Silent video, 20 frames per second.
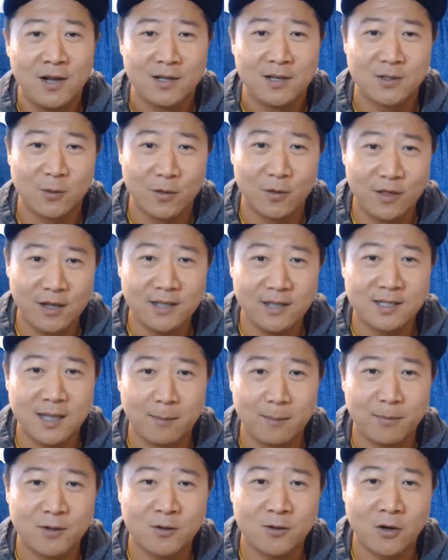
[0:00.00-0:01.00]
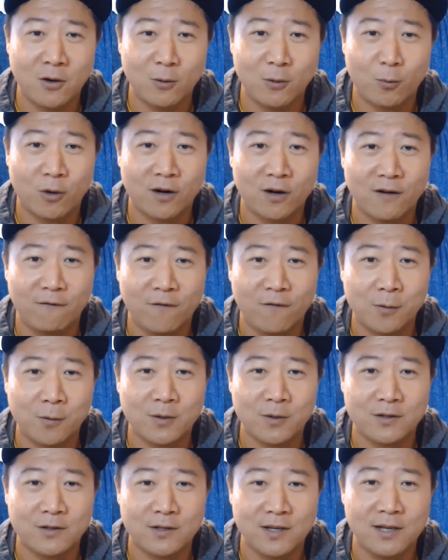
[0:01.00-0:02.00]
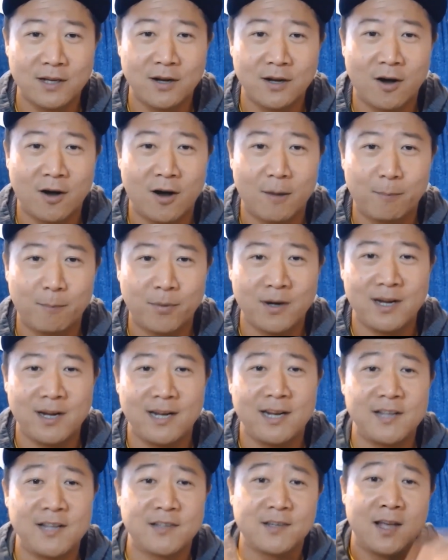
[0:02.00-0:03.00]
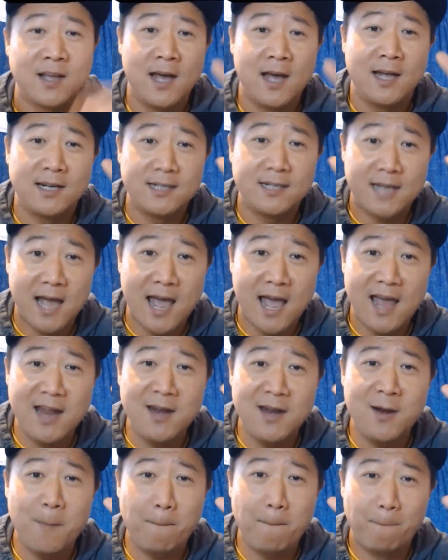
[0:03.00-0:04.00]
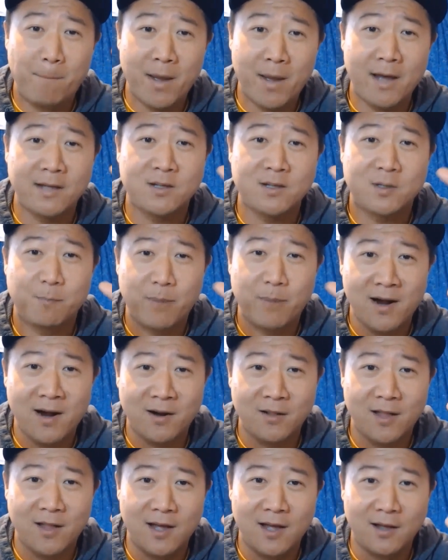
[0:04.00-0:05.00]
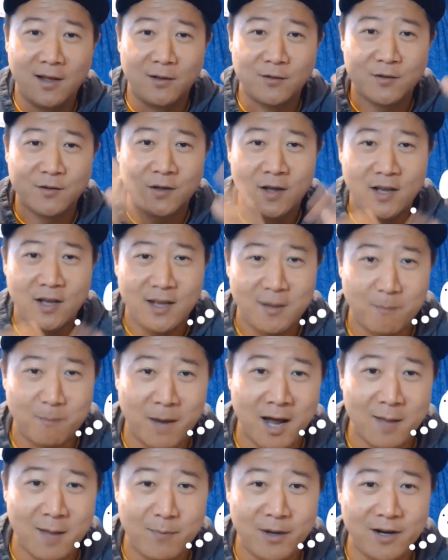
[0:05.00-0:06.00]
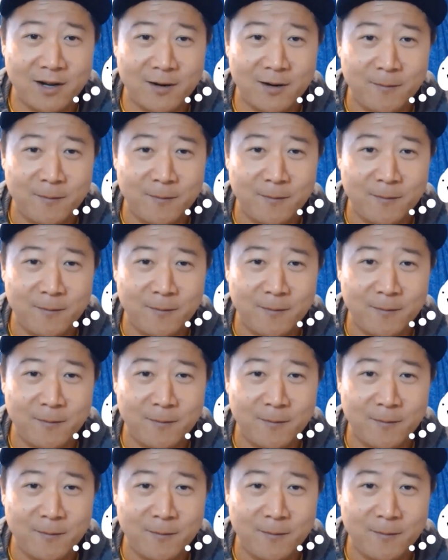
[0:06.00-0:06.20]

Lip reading: So this episode, we're going to focus in on Panini's 10 best parallels, in my opinion.